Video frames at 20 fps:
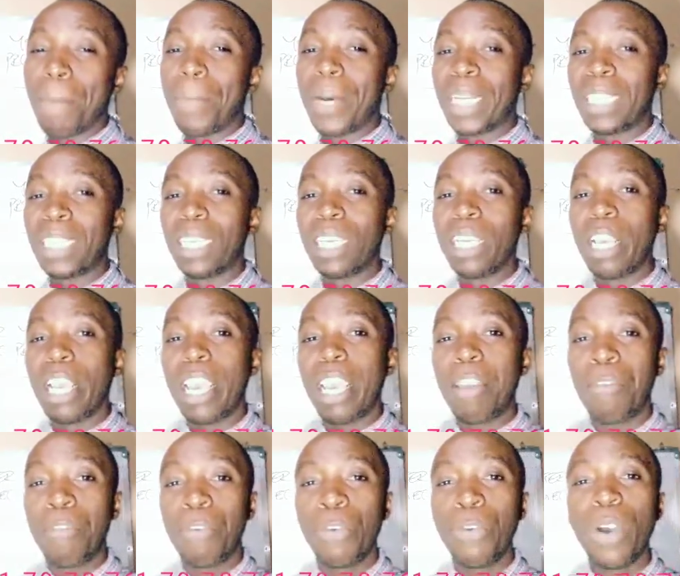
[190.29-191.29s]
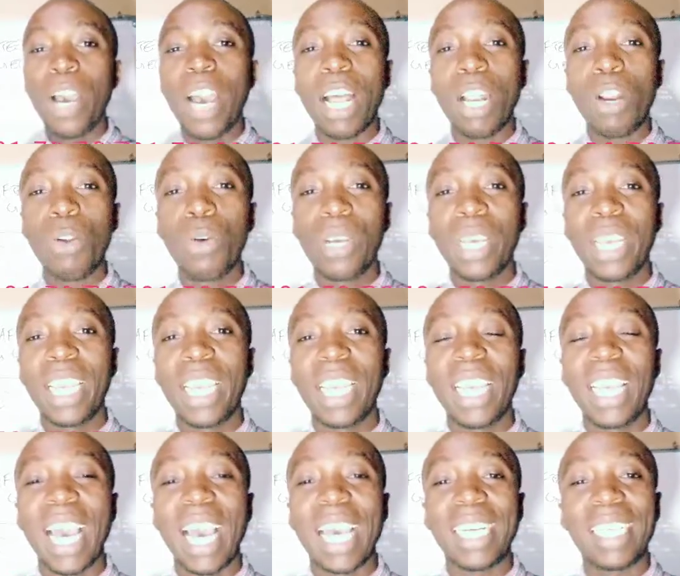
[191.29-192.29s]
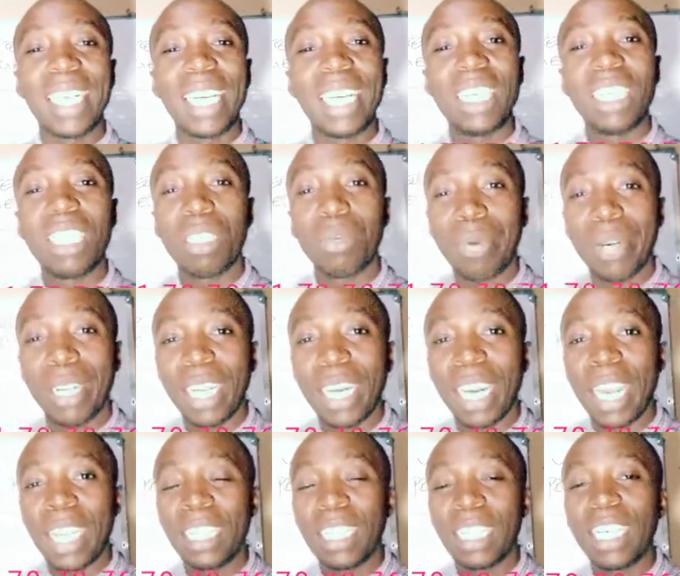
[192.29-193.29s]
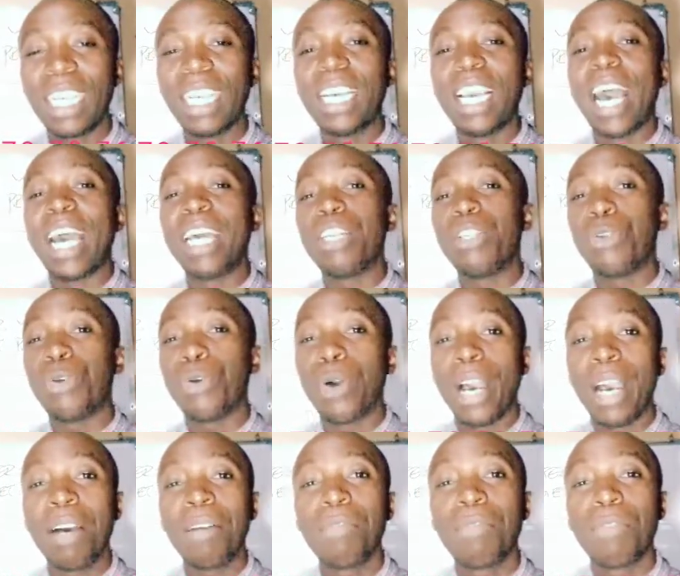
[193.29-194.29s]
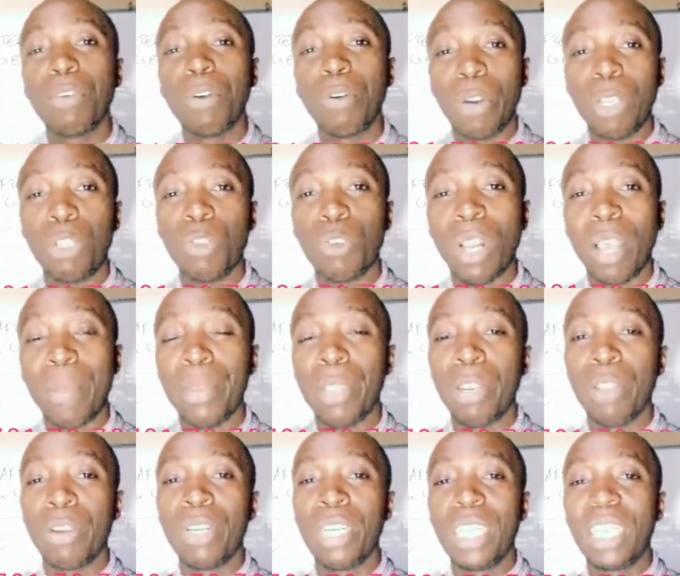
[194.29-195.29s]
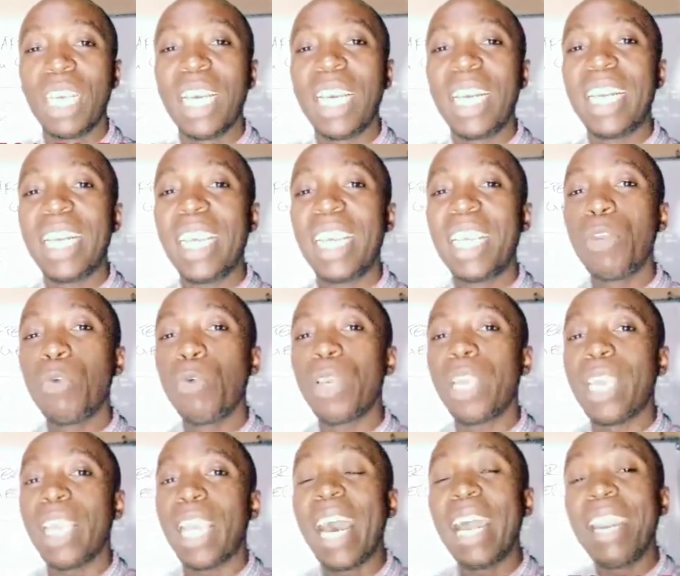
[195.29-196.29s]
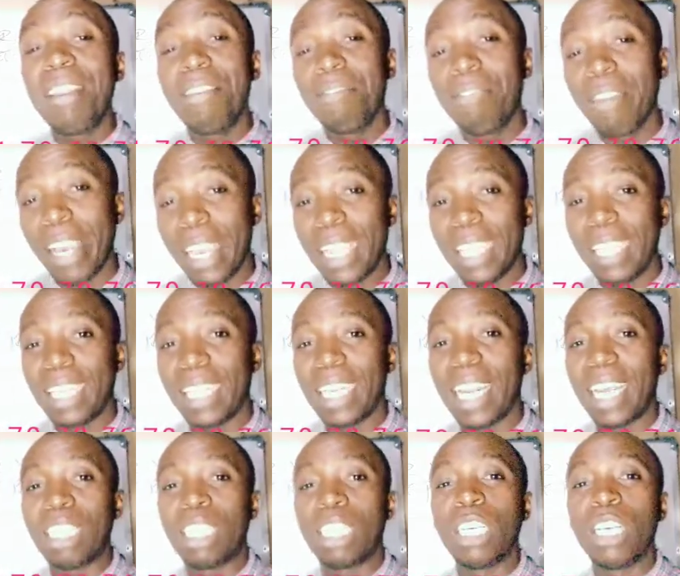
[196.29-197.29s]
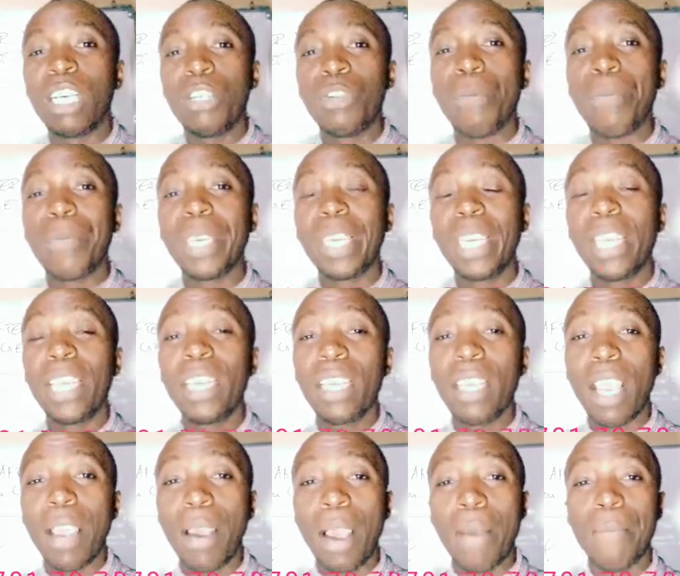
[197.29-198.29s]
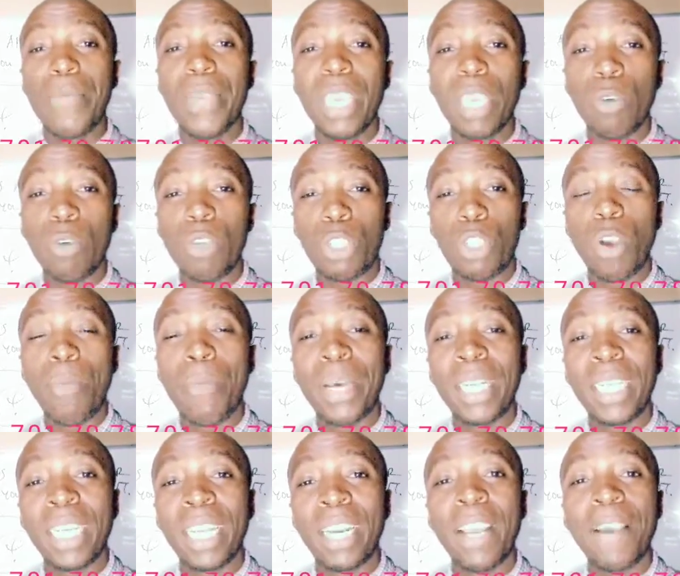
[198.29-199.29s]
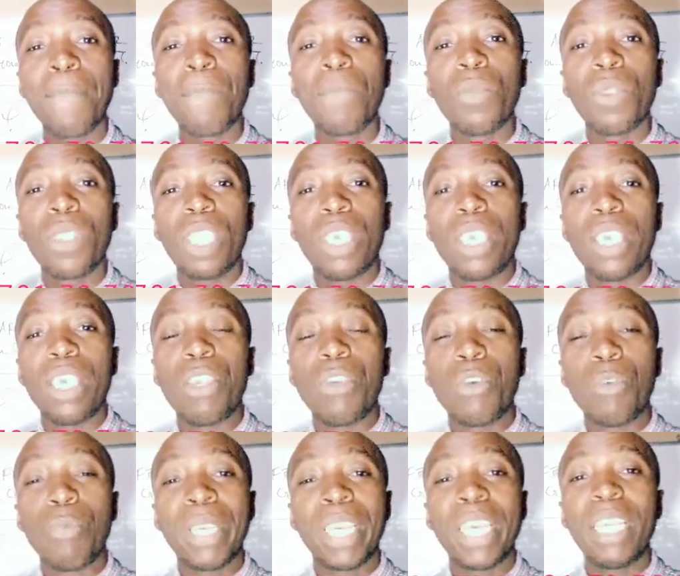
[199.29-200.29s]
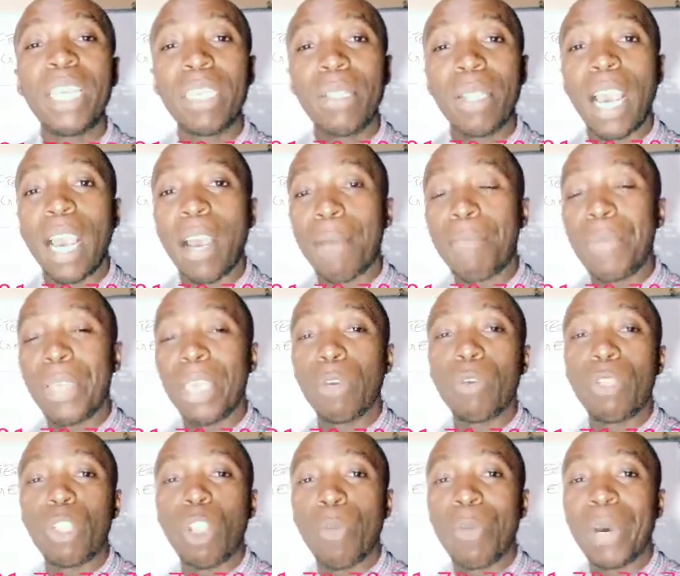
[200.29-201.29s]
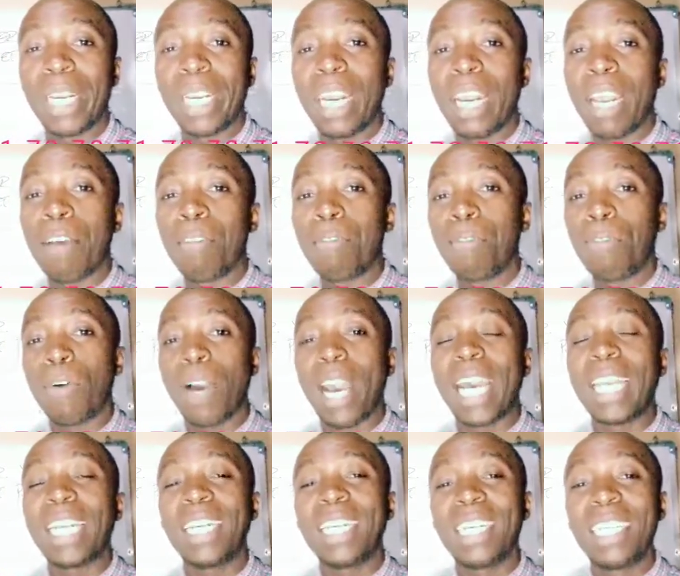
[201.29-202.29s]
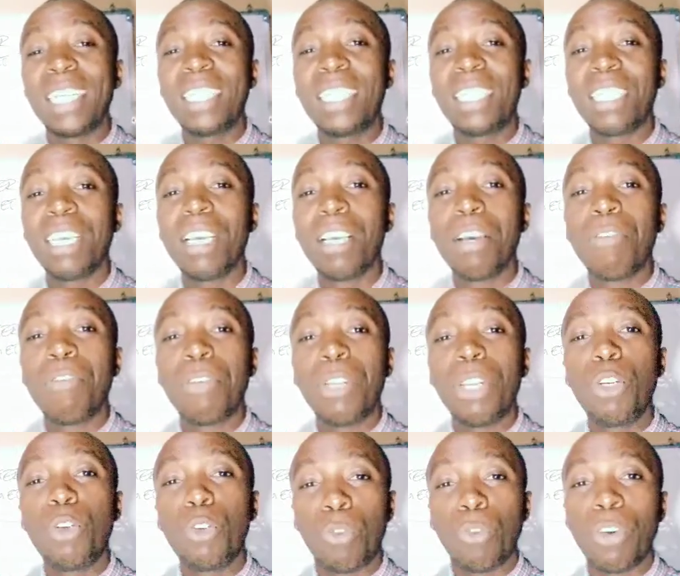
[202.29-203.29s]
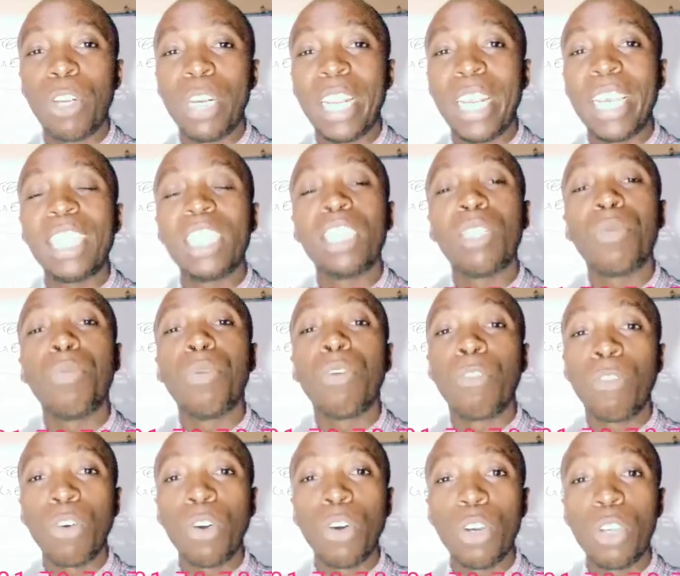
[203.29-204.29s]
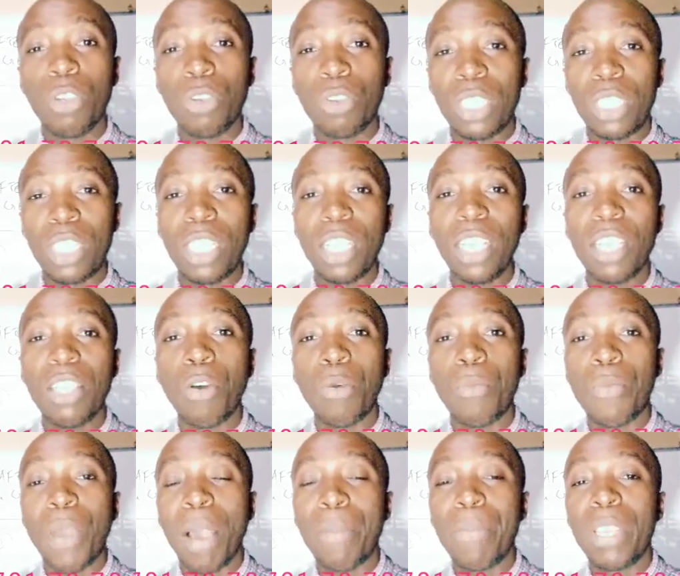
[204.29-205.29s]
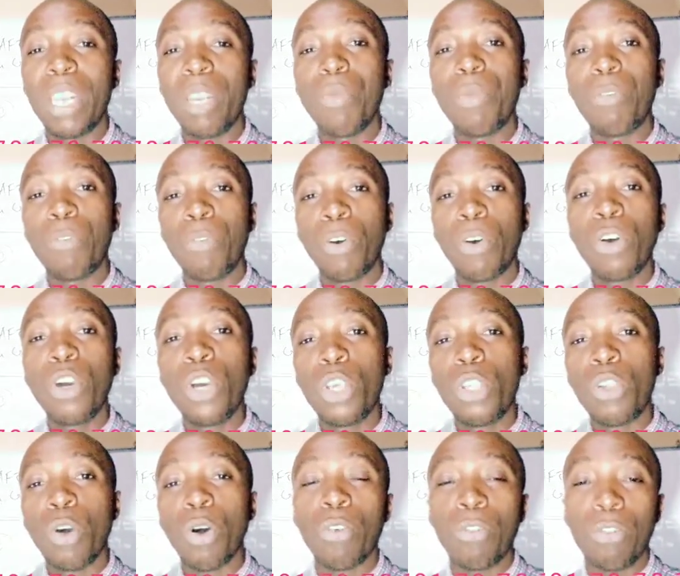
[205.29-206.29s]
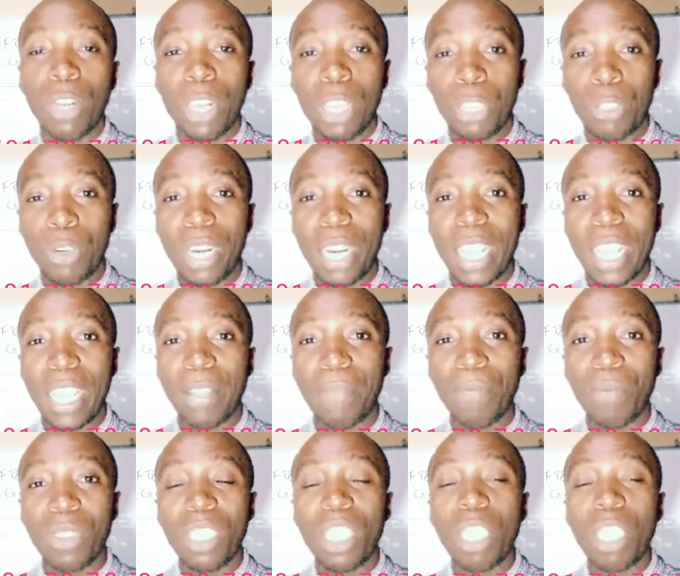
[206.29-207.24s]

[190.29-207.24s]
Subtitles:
But if you are looking at getting pregnant and you have regular periods, then we advise that you begin being with your partner. You begin being with your partner for at least 3 to 4 days before you see your, before your ovulation day.